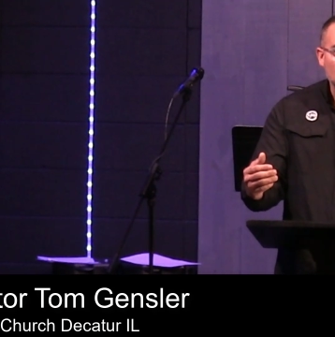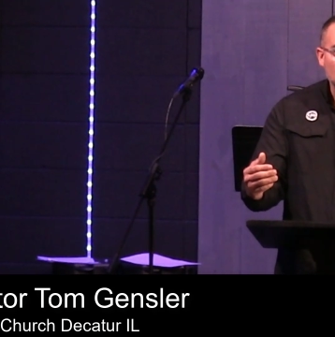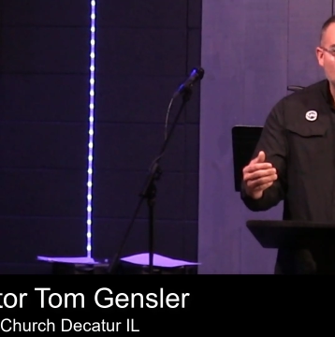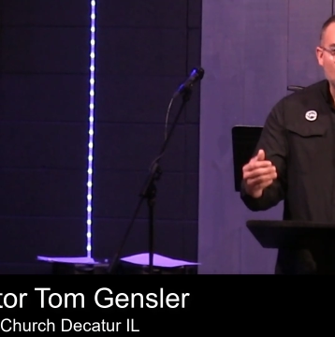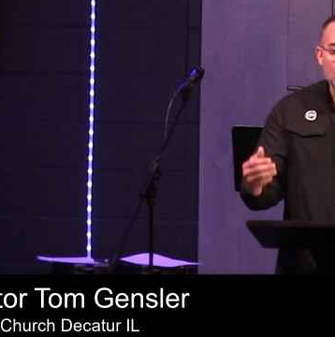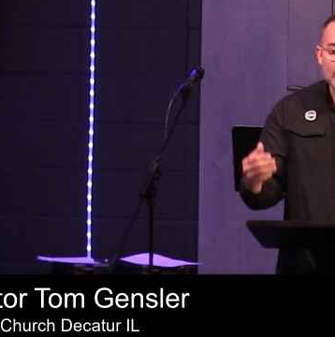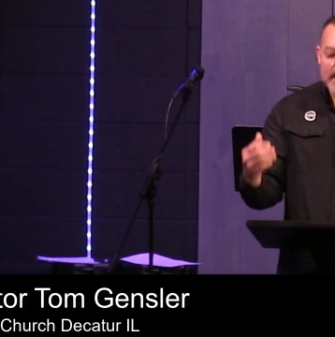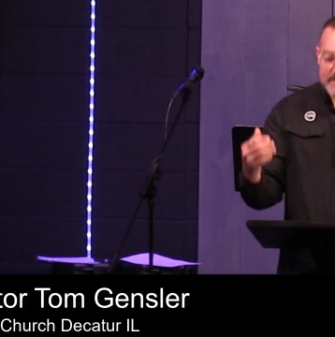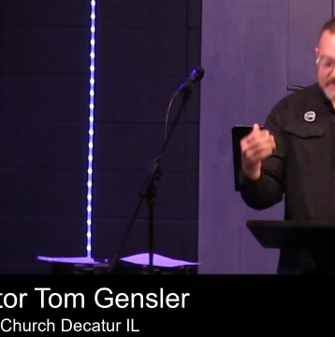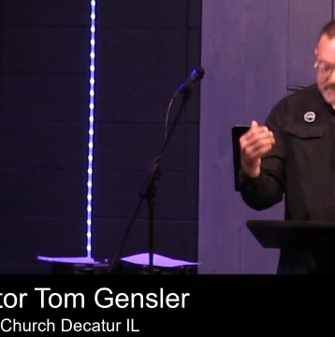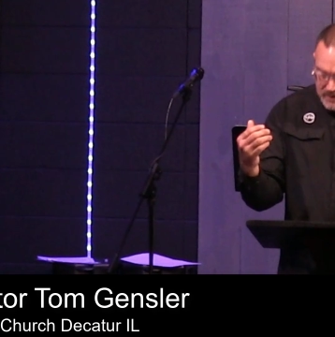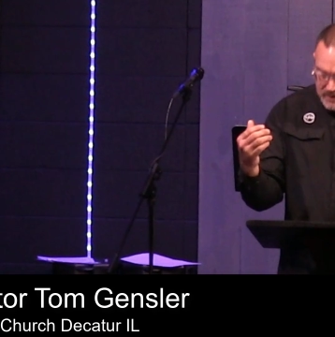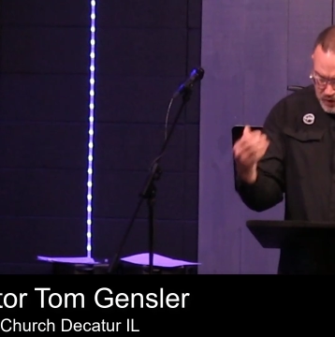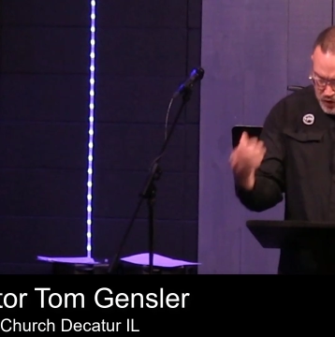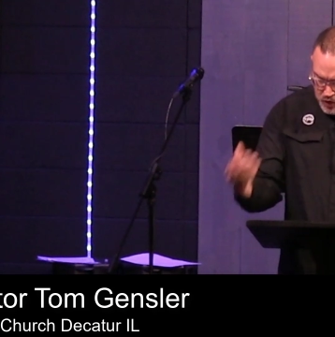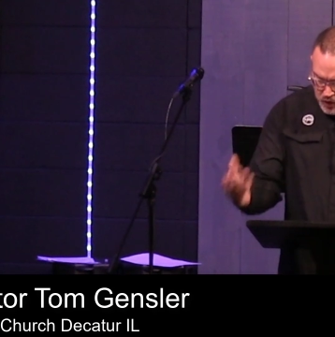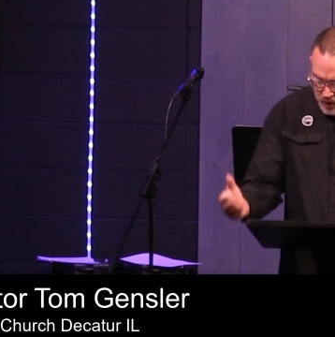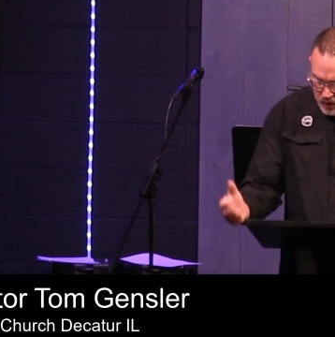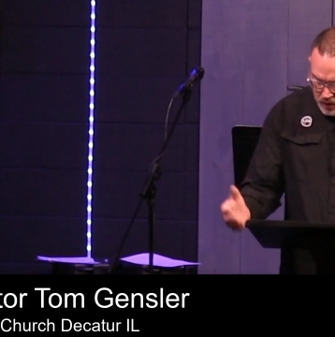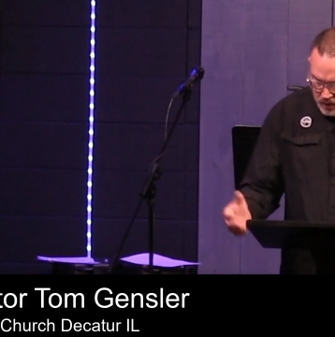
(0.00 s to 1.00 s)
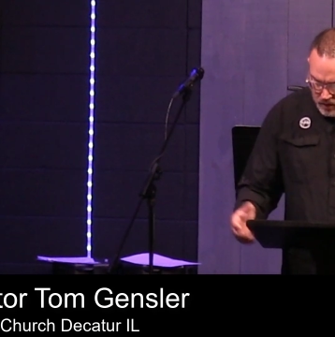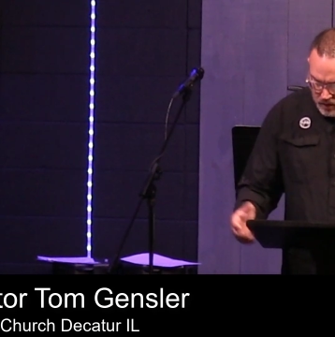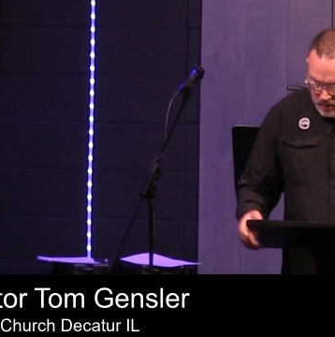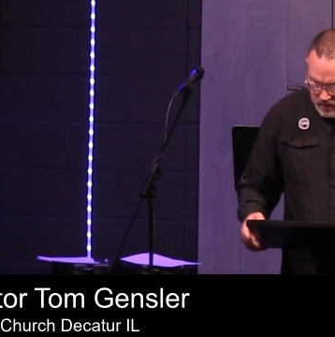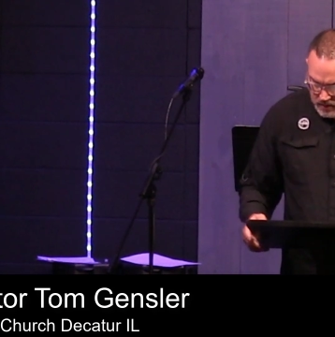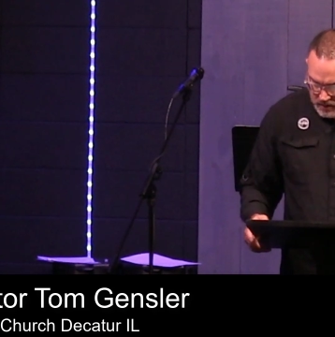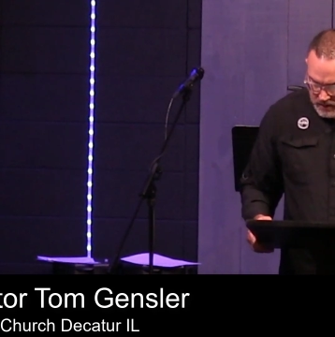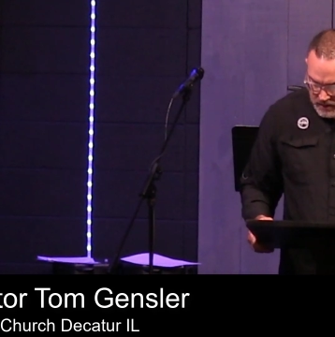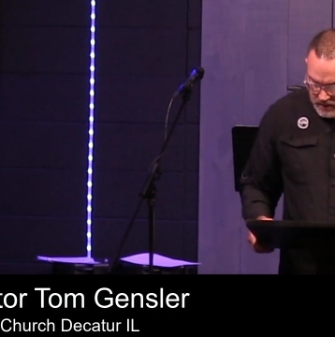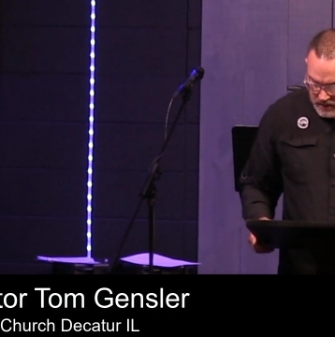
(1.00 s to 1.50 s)
What has
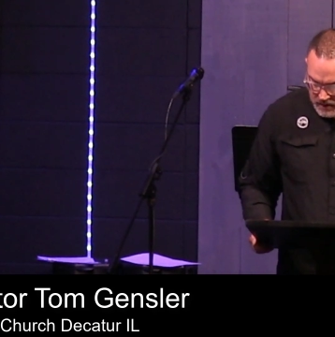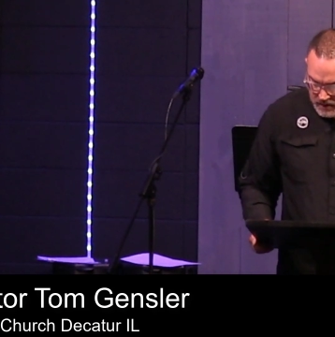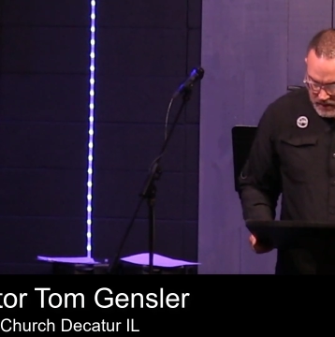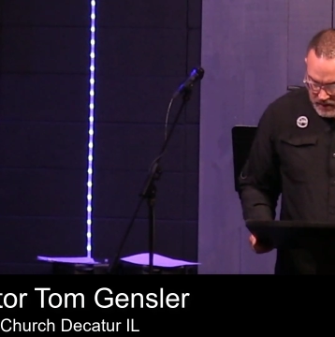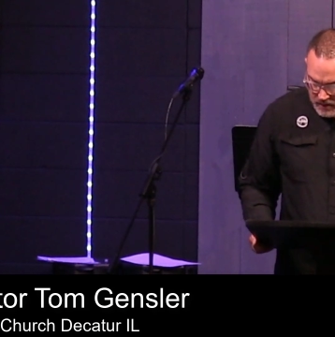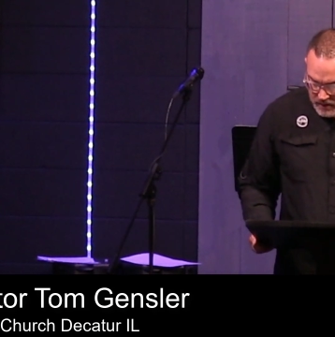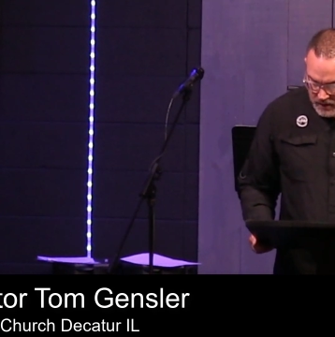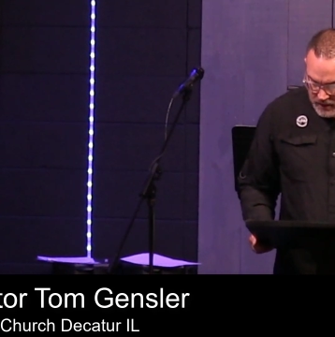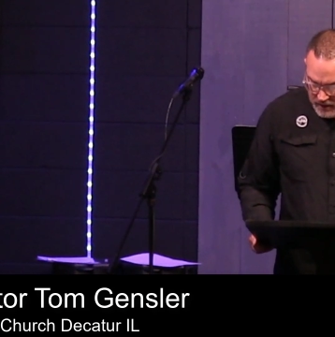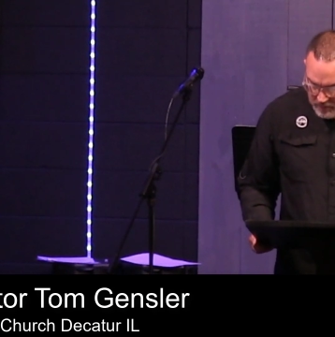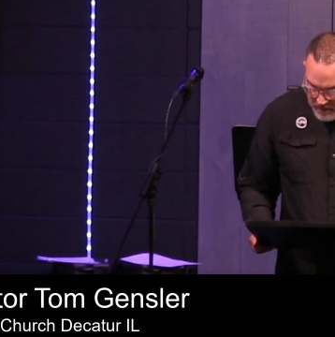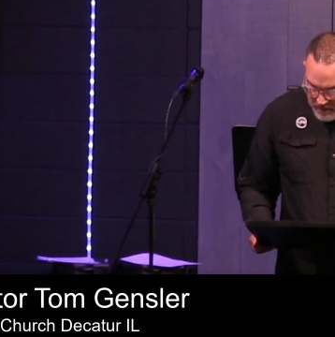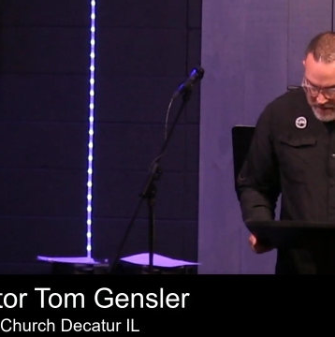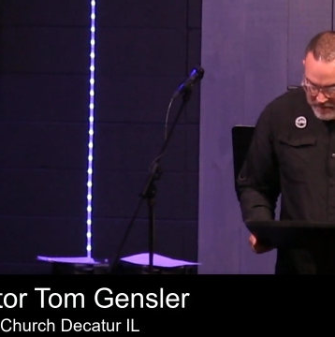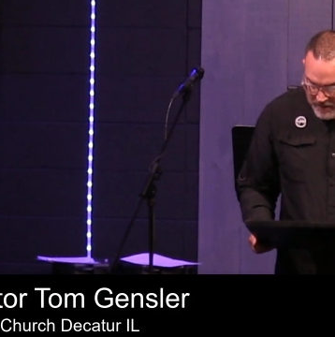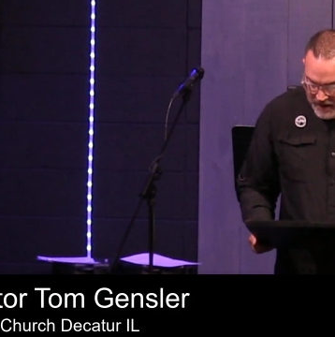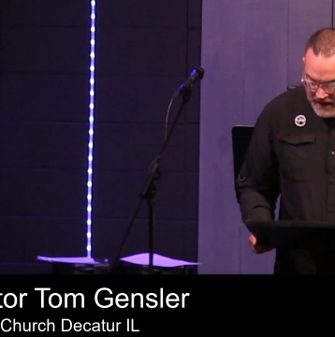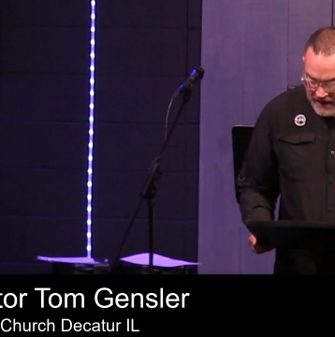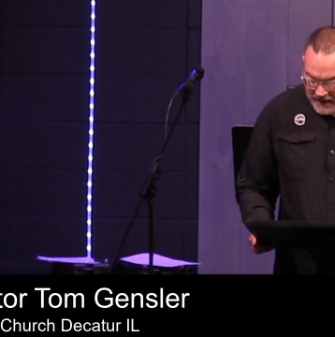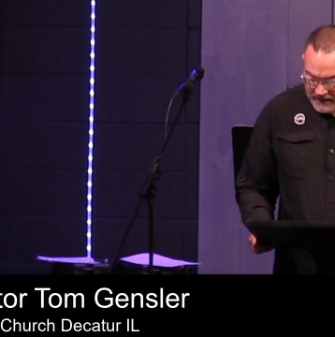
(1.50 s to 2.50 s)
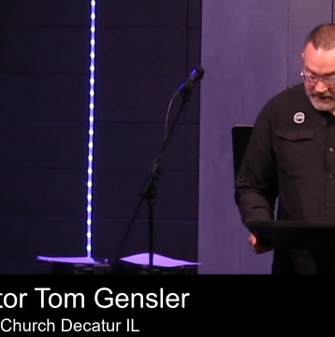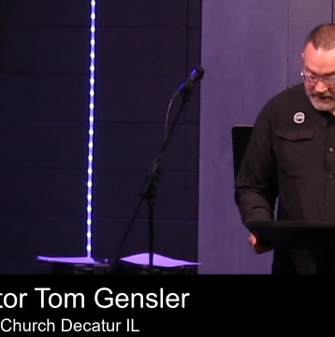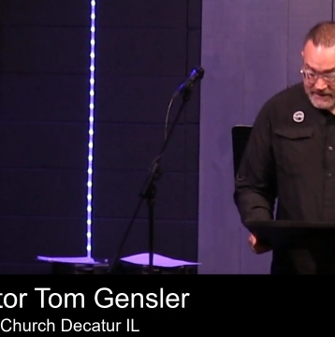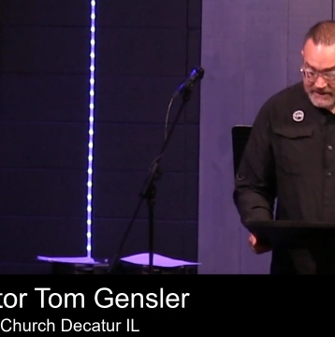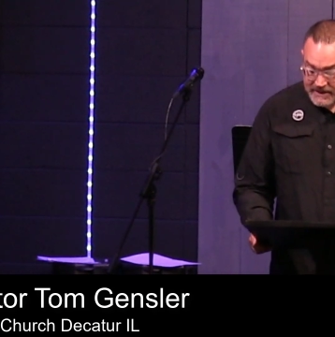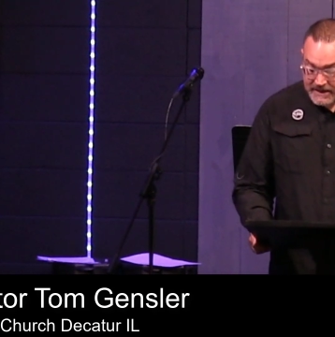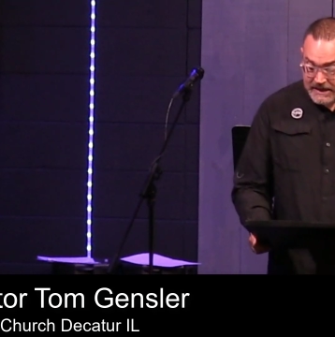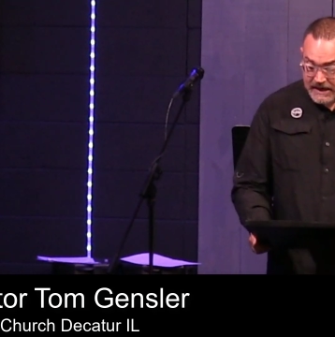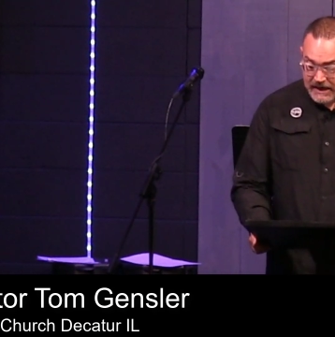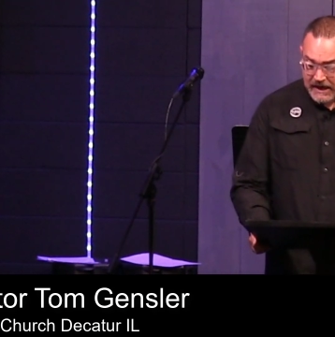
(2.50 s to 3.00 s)
control of my mind?
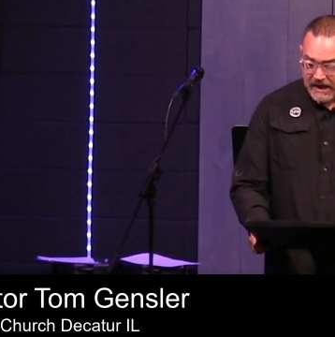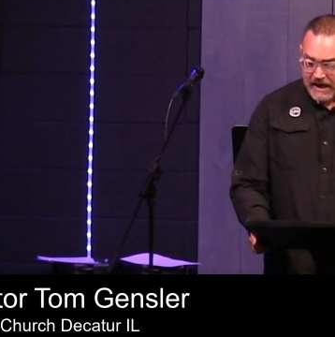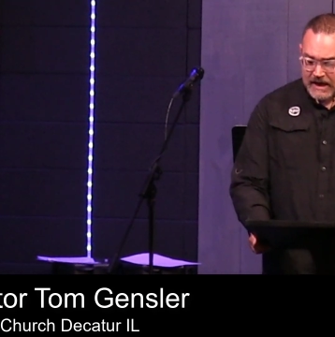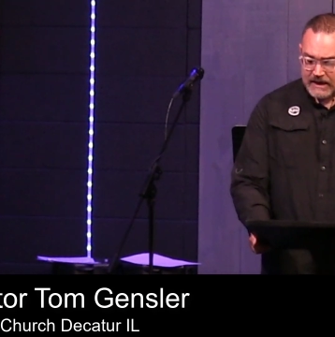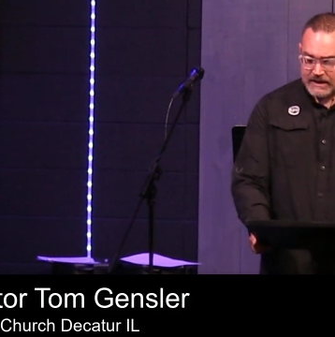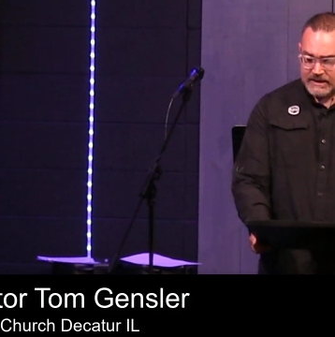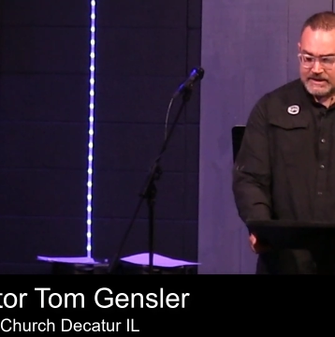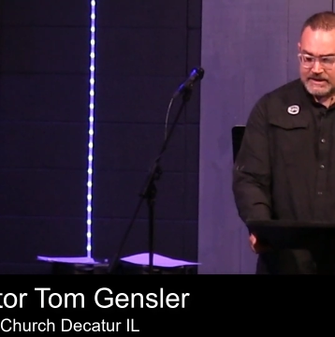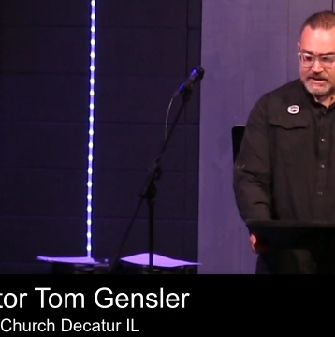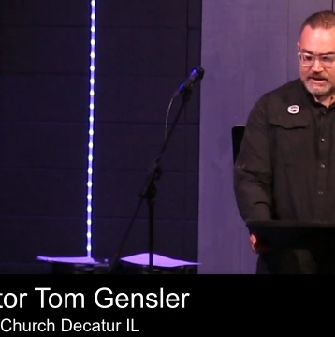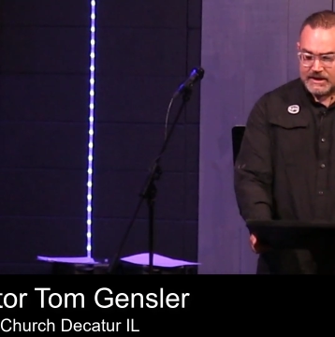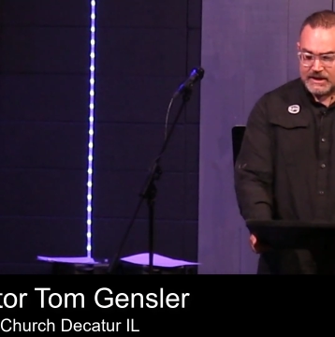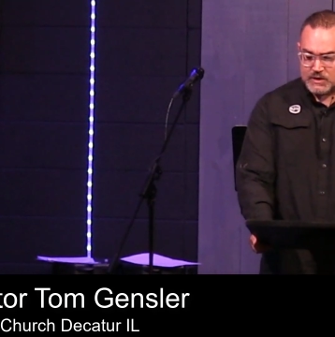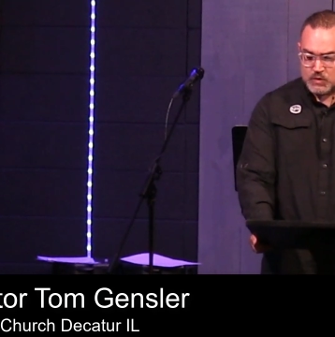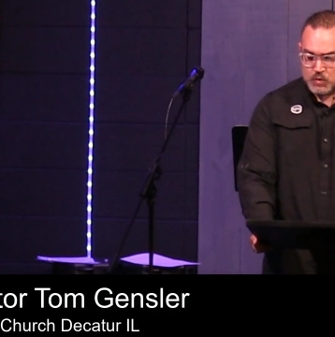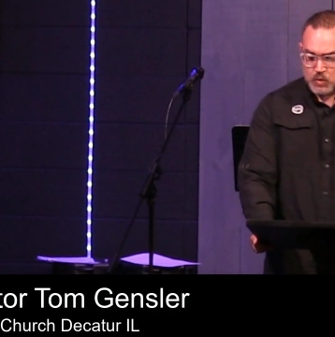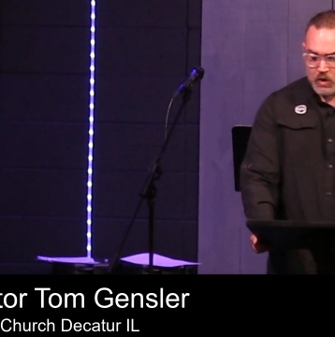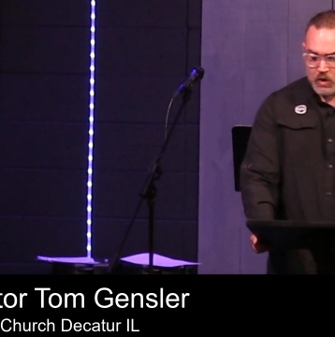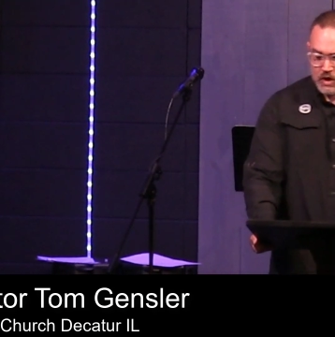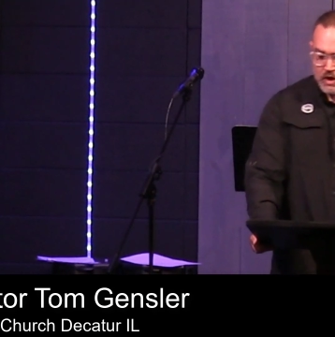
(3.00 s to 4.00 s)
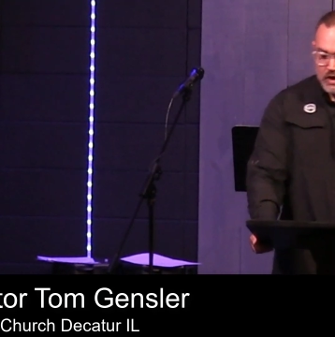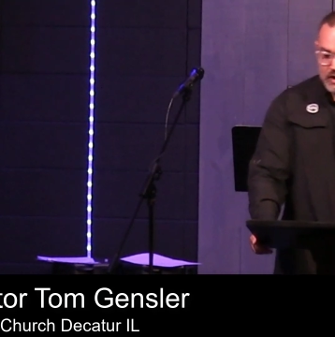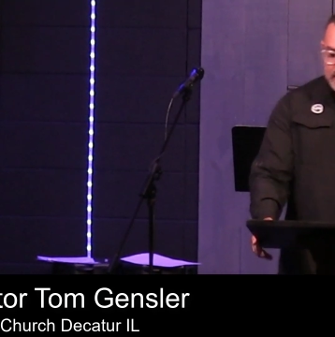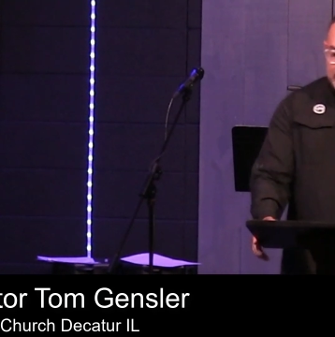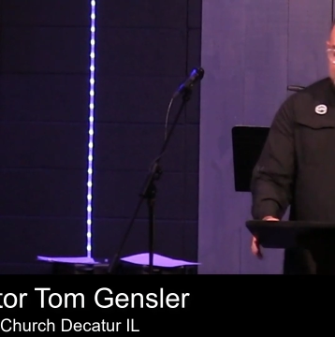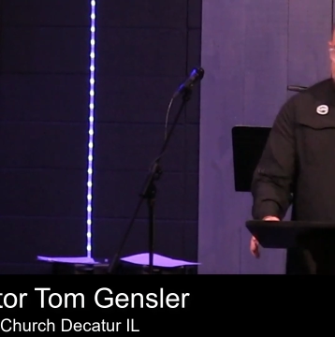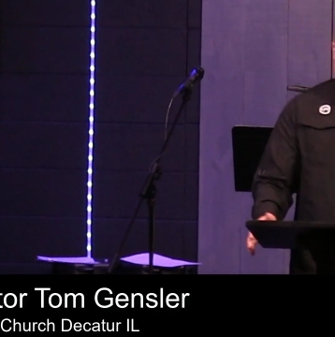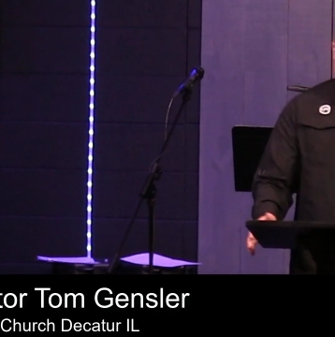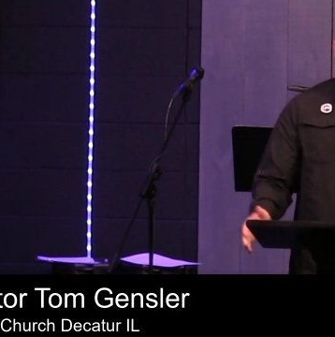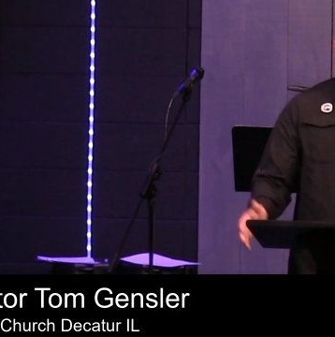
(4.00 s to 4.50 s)
Is it God? Is it His Word?